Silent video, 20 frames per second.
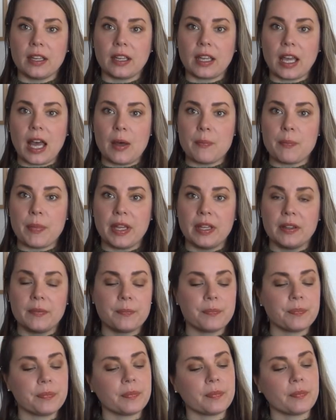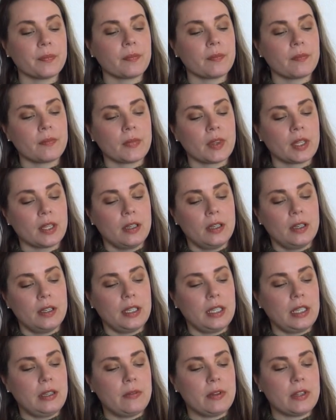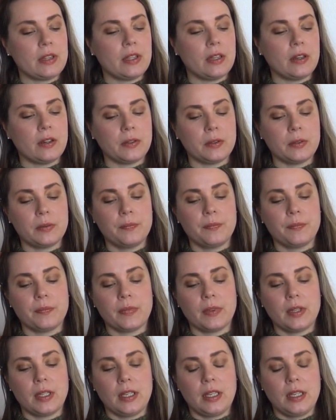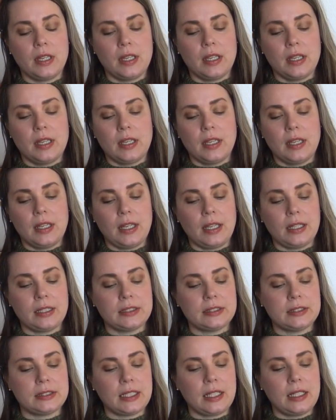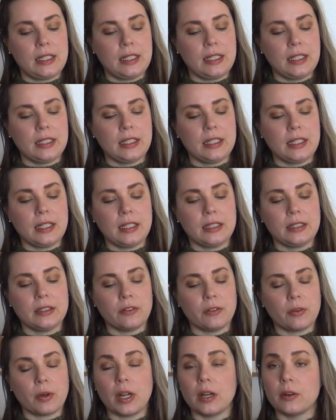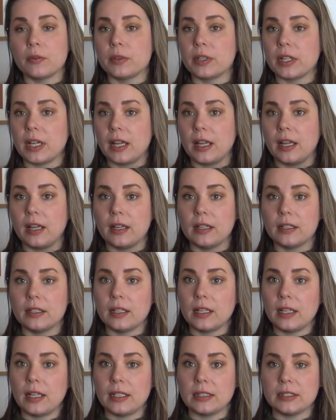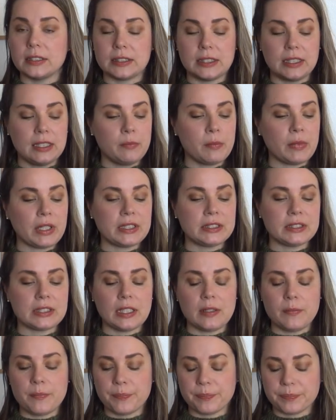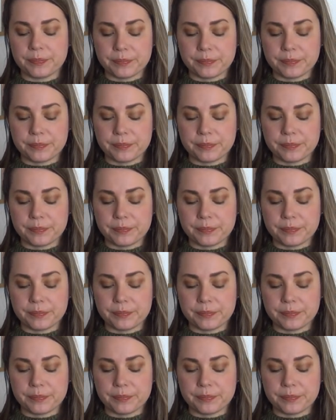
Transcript: cap, even though it's knitted in the round and seamlessly.